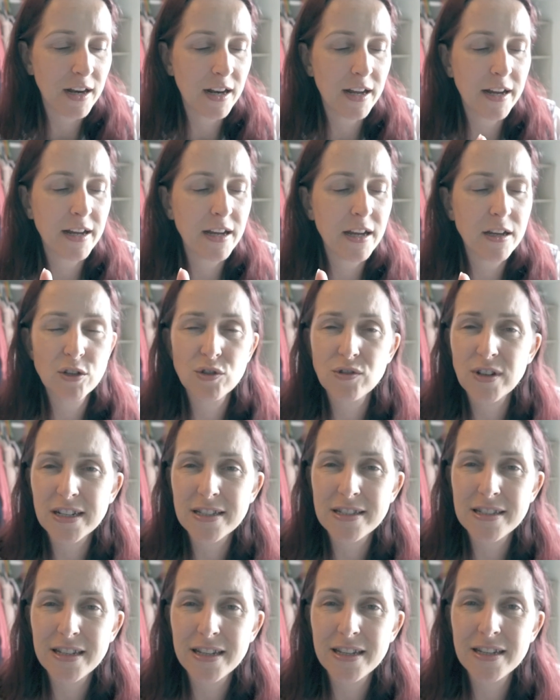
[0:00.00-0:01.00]
like
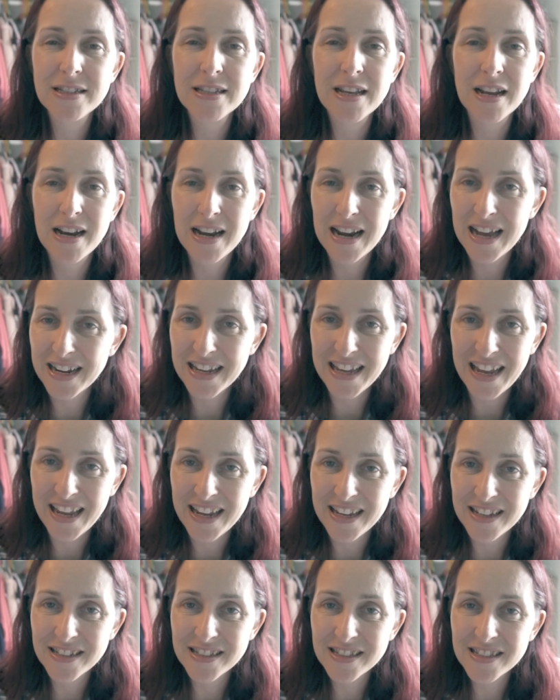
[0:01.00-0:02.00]
dresses and
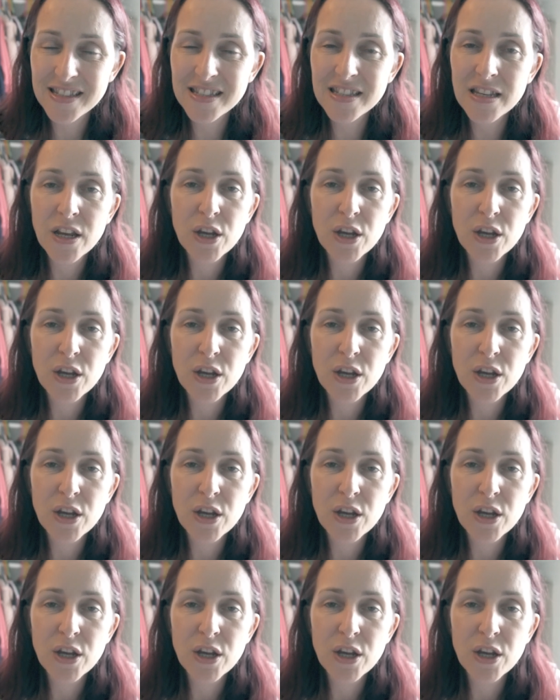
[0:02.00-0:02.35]
leggings,